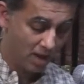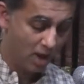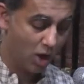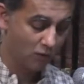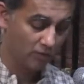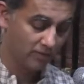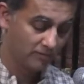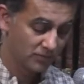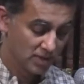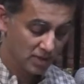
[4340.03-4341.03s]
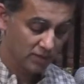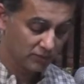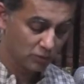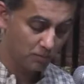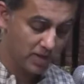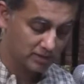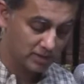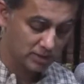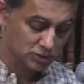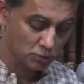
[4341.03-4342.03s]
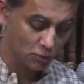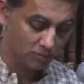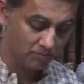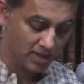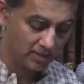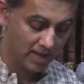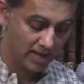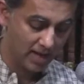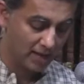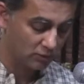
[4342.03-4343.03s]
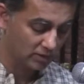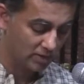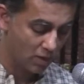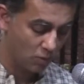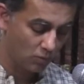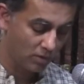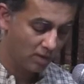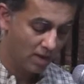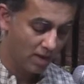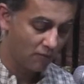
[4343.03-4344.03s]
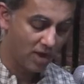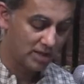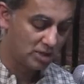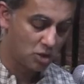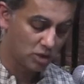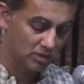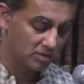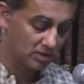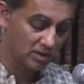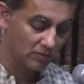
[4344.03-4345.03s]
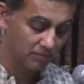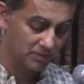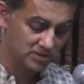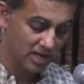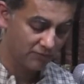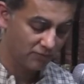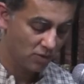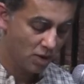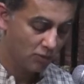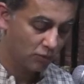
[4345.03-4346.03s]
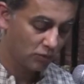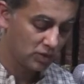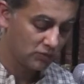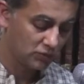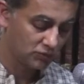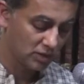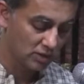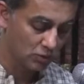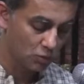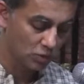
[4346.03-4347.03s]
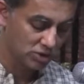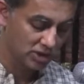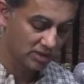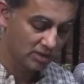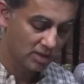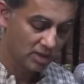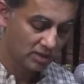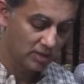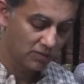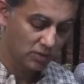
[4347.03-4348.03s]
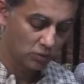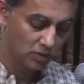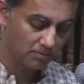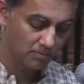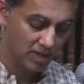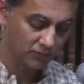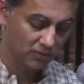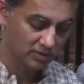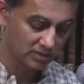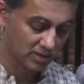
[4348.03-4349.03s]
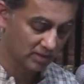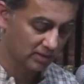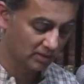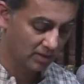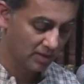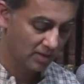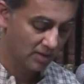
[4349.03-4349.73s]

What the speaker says: However, even though bathed in his own blood and lying on the ground, Wali did not immediately give up his life, for he was wearing a gold chain given to him by his father King Indra.